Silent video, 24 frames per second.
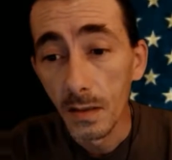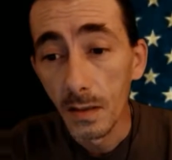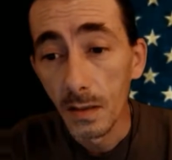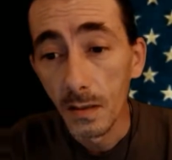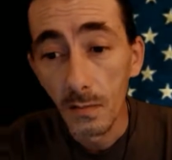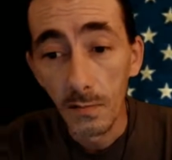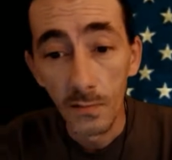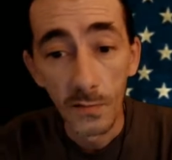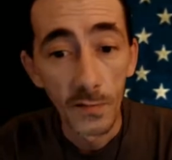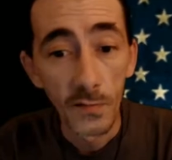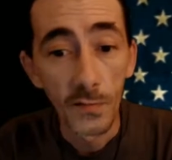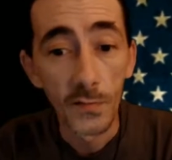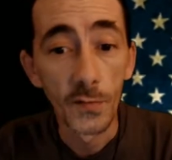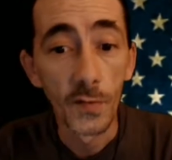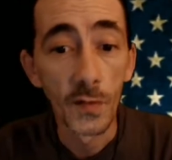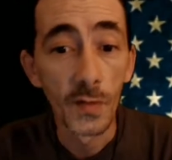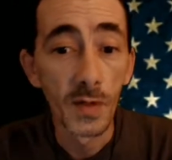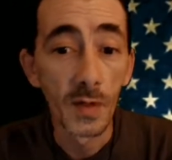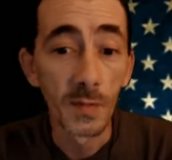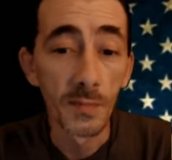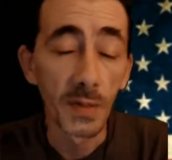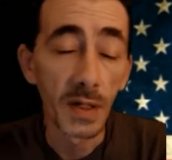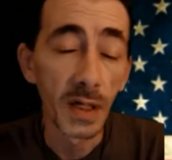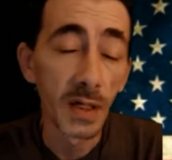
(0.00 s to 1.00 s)
for the
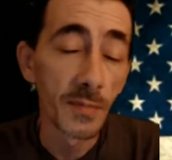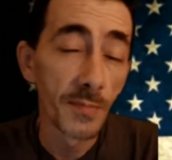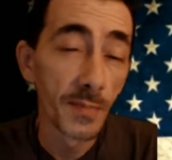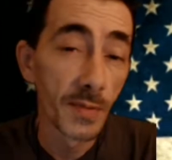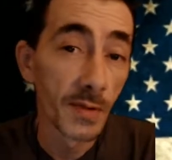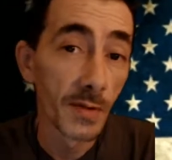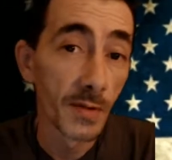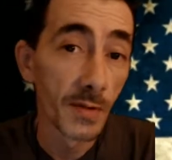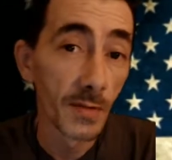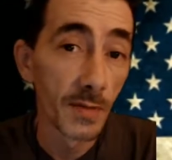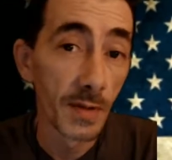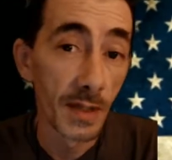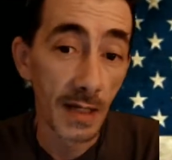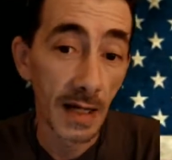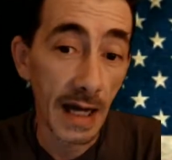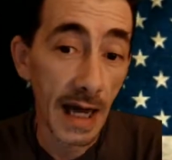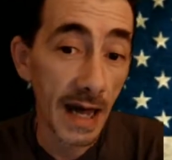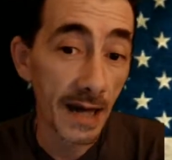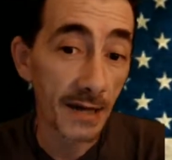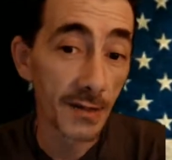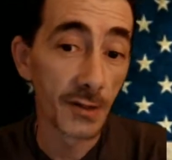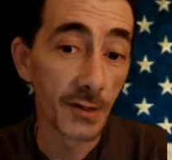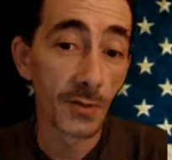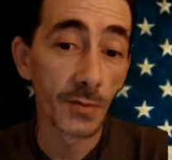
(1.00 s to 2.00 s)
people that
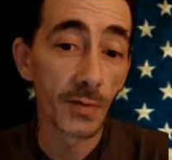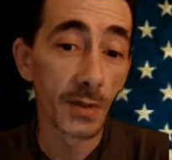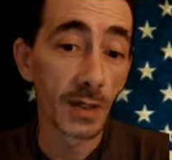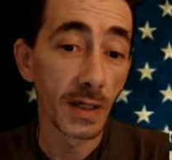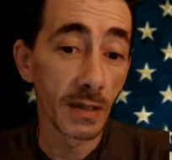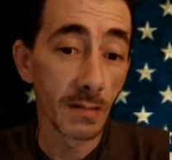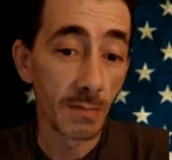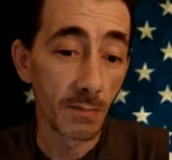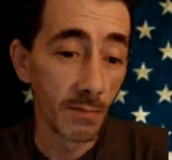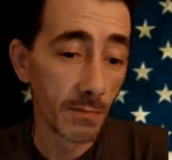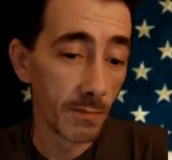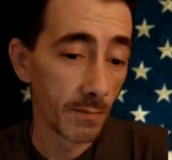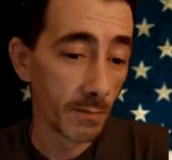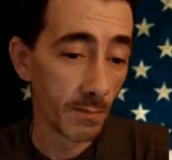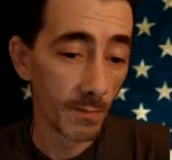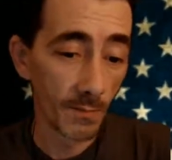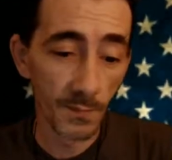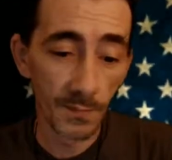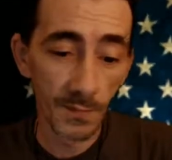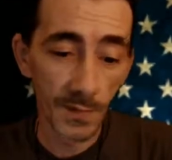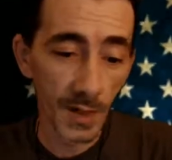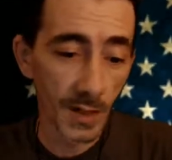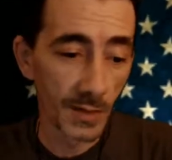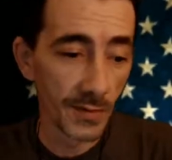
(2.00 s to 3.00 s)
actually
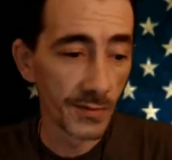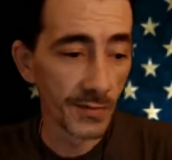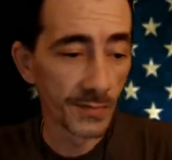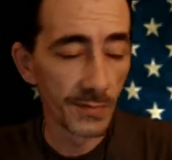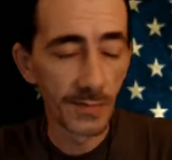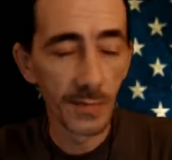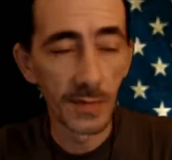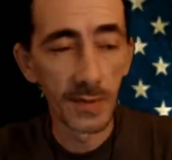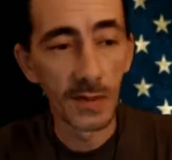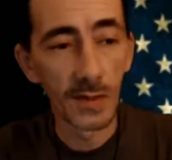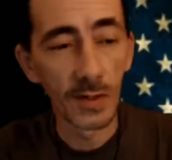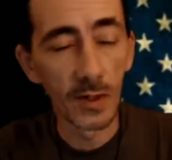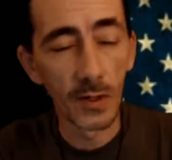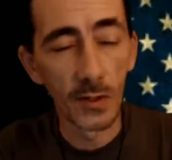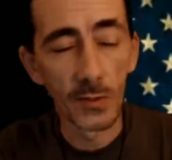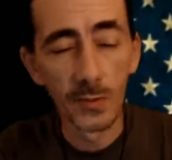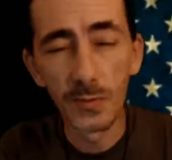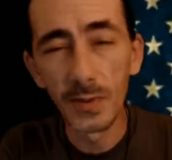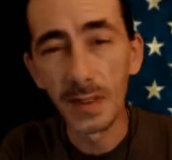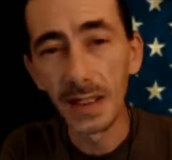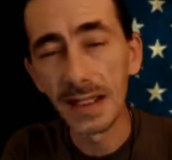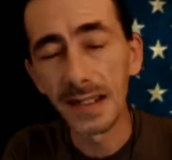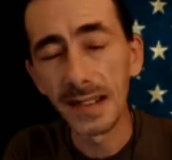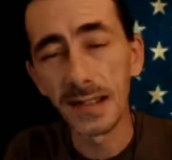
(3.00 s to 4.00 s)

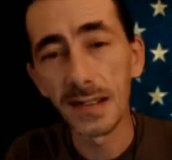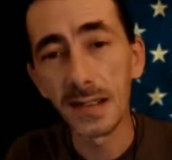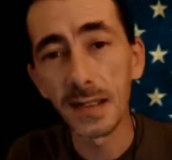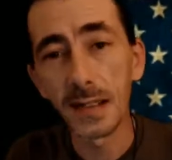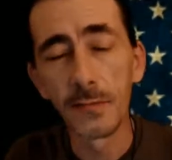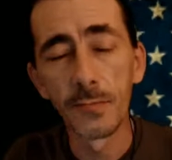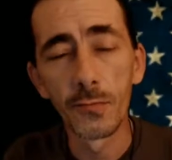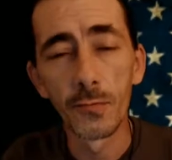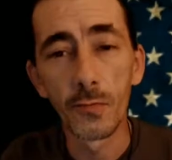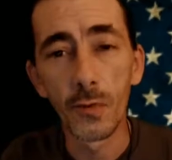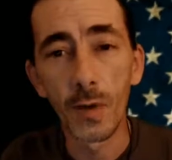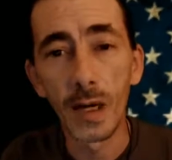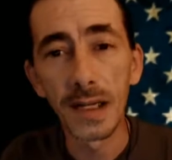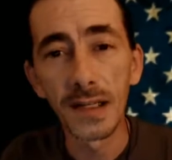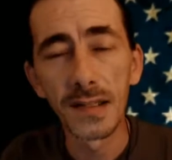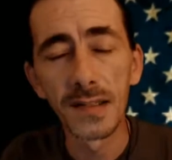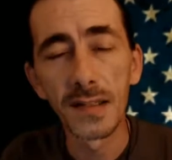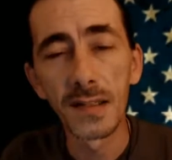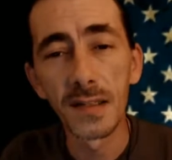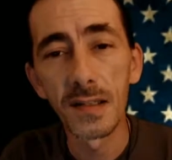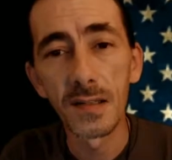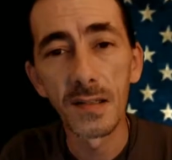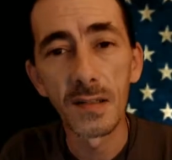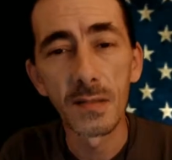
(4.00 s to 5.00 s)
only see
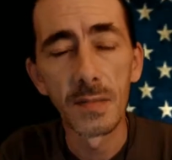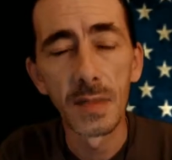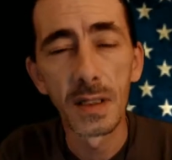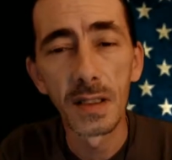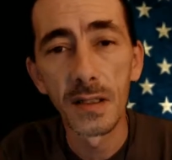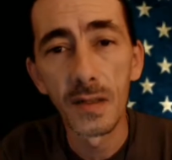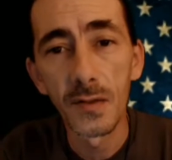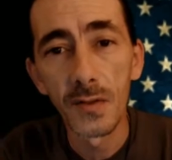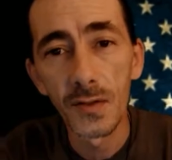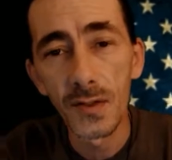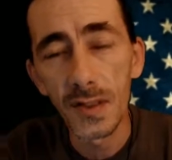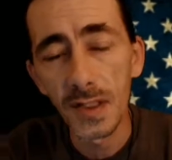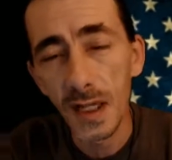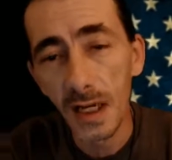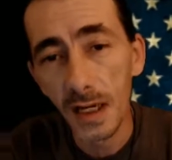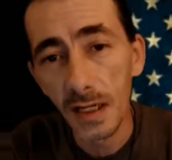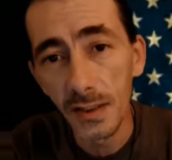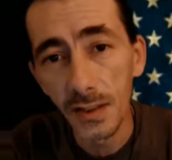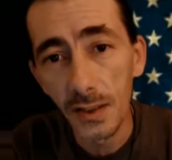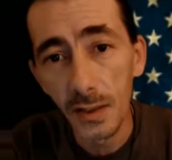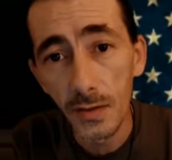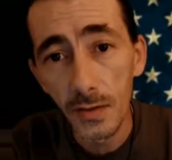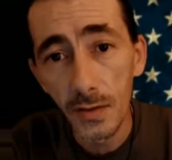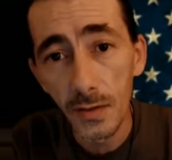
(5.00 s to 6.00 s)
racism in those
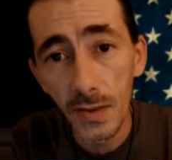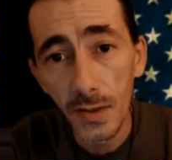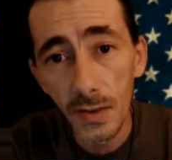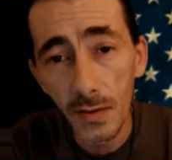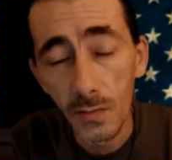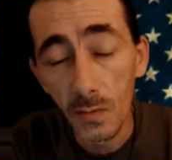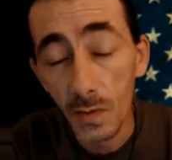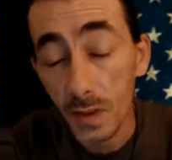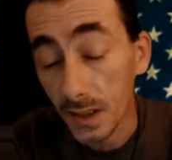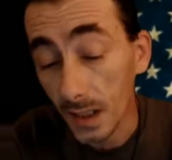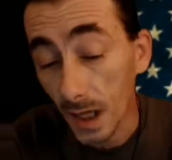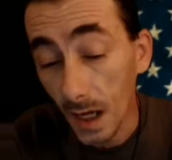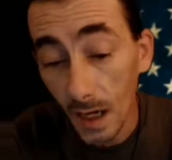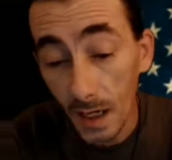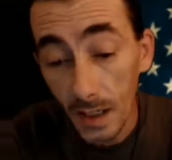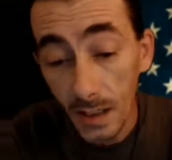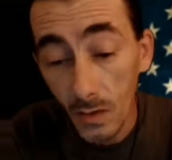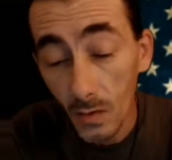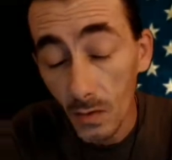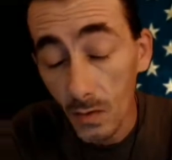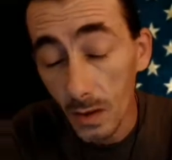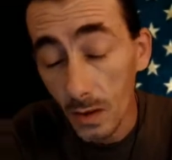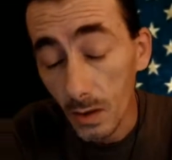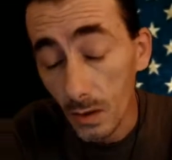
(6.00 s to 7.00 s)
statues, which I
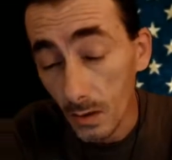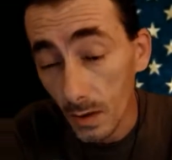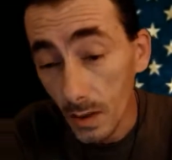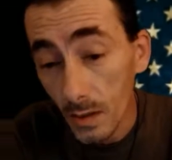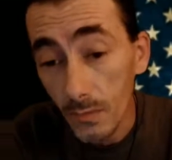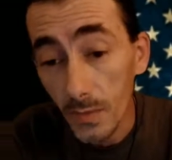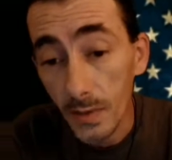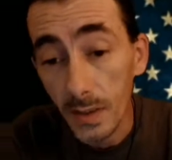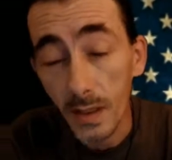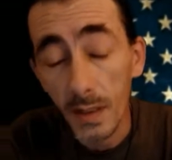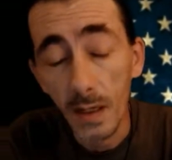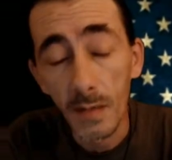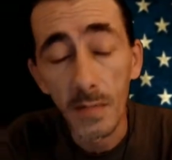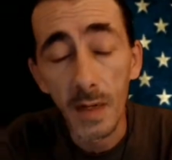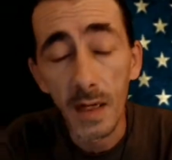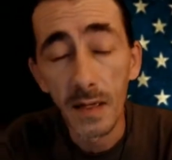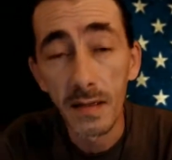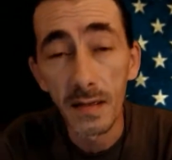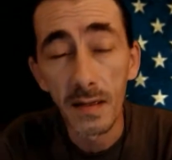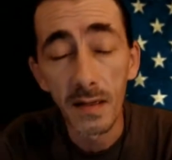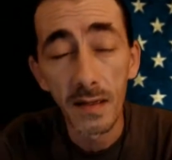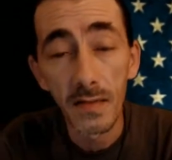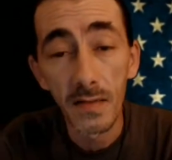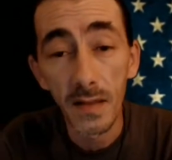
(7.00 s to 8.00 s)
don't agree with them. I
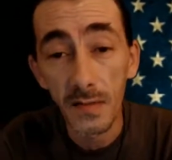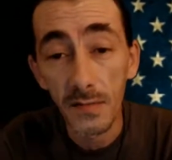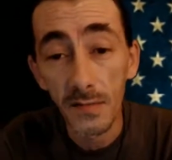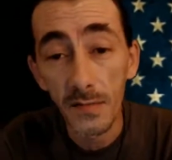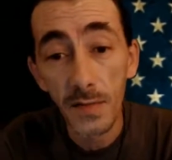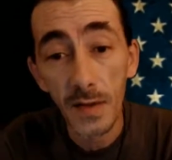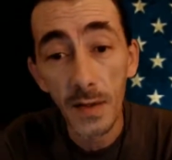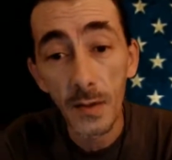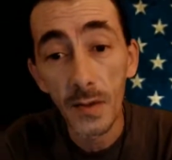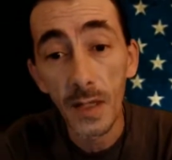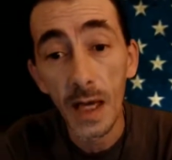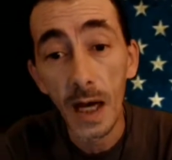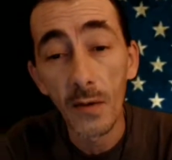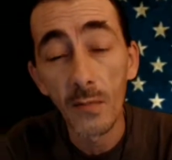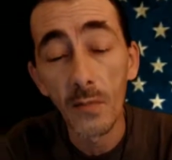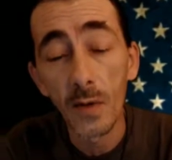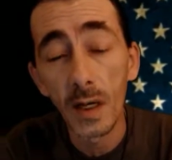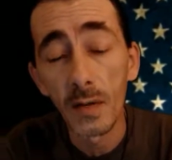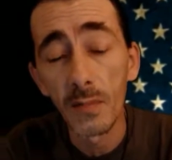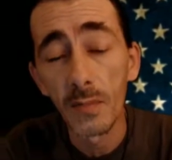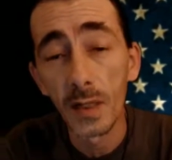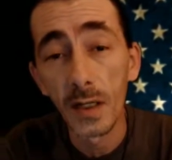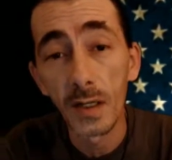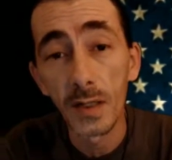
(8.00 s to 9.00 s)
think they feel that way
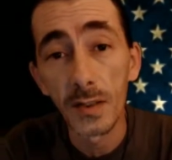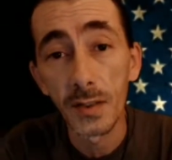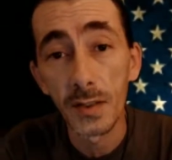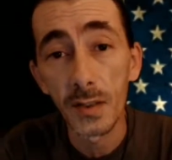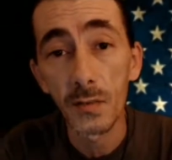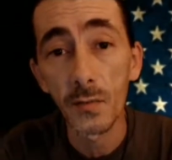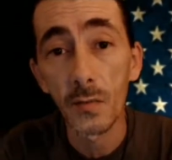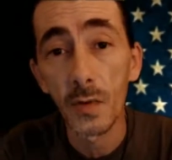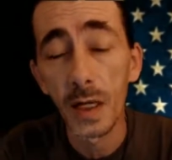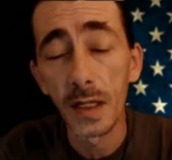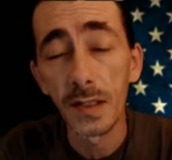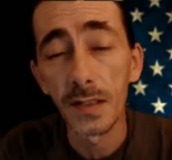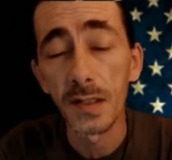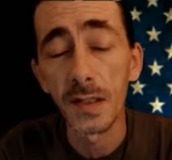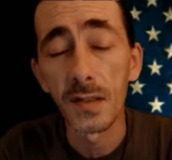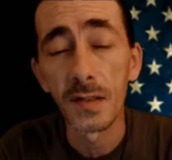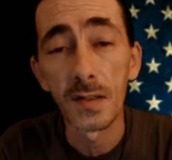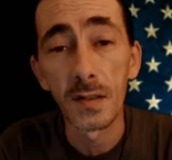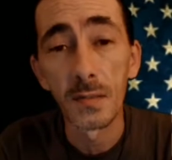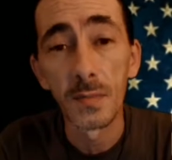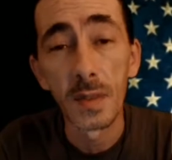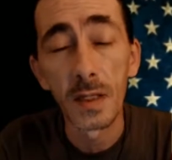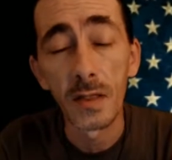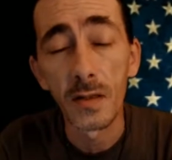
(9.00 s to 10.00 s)
because of
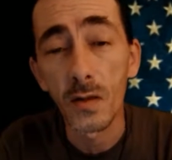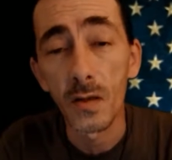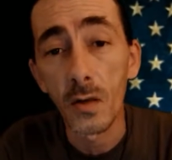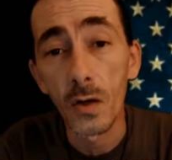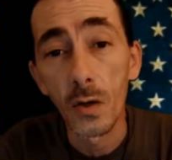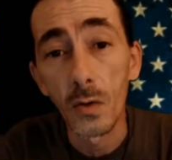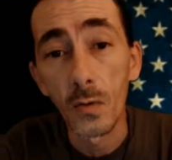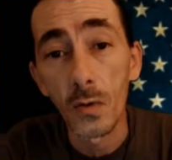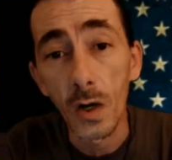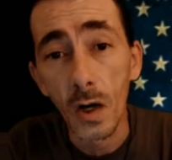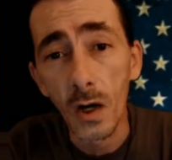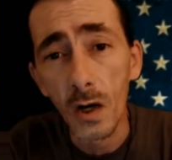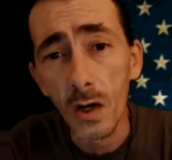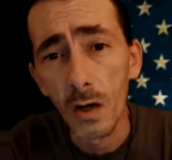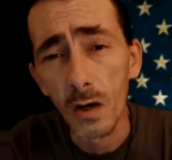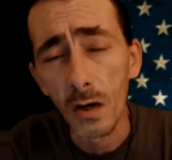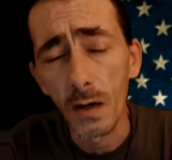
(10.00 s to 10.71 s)
racism in their own heart.